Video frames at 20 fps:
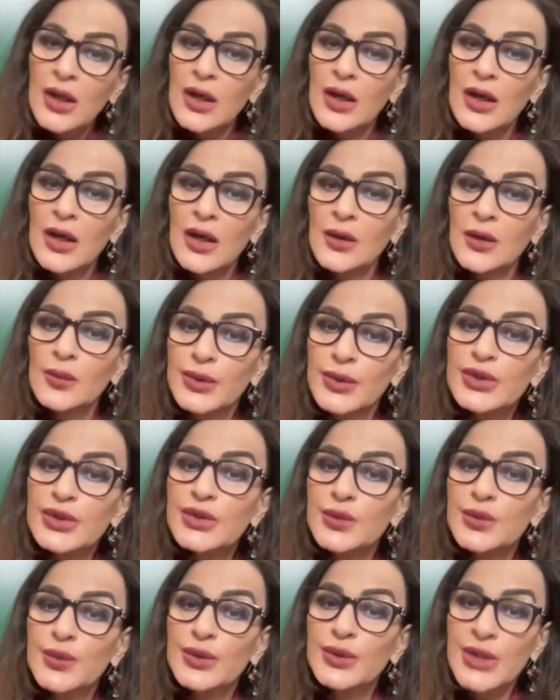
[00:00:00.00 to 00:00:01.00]

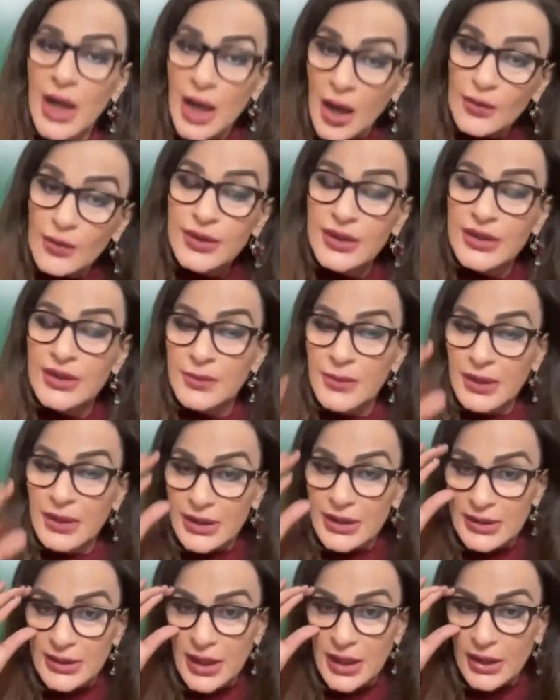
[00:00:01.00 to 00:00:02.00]
which houses
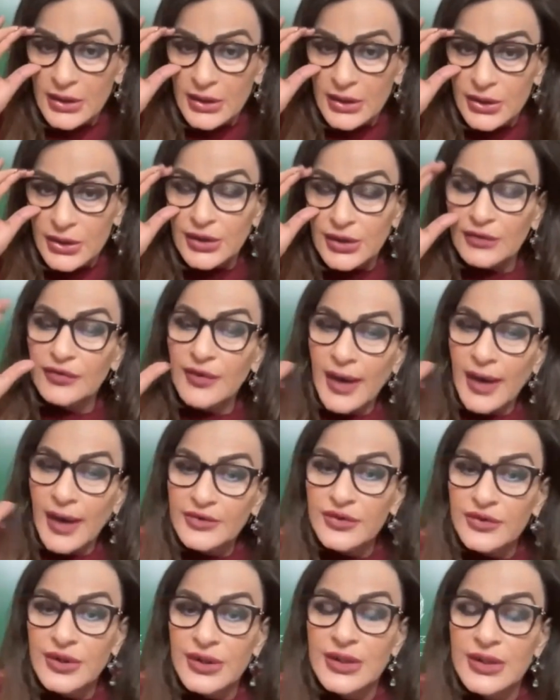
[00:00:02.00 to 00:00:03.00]
many such
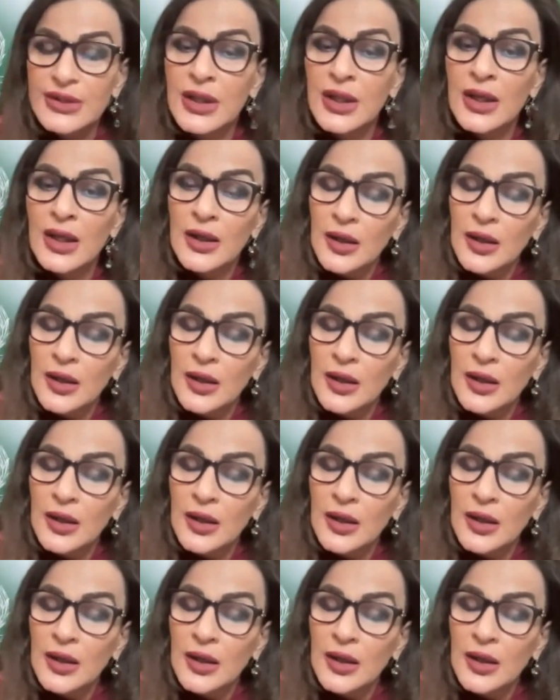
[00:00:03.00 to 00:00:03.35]
factories.